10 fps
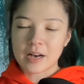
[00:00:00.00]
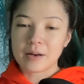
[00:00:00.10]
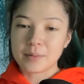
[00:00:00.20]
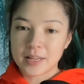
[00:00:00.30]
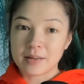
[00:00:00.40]

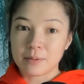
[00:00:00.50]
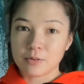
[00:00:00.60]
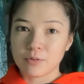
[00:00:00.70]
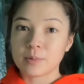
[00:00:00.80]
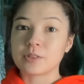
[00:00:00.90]
in a
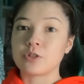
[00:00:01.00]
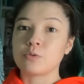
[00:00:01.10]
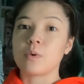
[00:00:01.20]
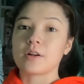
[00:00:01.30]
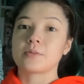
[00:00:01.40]
performance. You
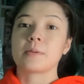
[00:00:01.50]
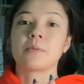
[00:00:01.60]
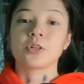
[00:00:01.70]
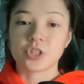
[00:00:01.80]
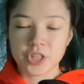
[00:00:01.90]
want to be
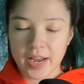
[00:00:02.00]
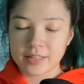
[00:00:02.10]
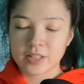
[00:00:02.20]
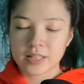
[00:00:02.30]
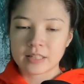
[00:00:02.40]

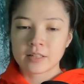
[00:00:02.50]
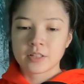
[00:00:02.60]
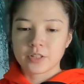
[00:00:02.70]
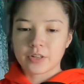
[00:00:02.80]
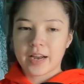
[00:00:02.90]
projecting
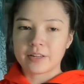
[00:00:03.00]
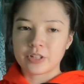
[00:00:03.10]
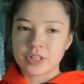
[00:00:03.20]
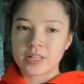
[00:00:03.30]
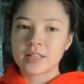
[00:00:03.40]
your
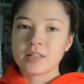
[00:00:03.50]
energy,